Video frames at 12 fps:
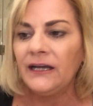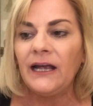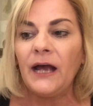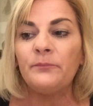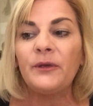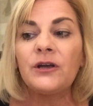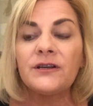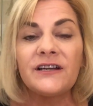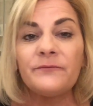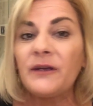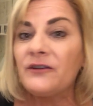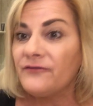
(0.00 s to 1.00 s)
And because
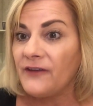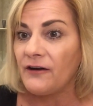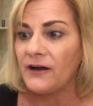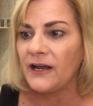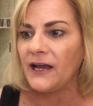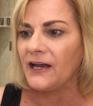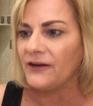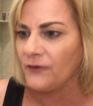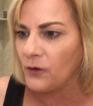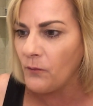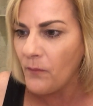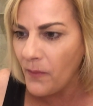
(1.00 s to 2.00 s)
I've been very
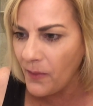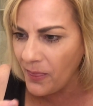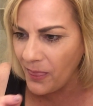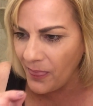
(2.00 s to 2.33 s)
careful,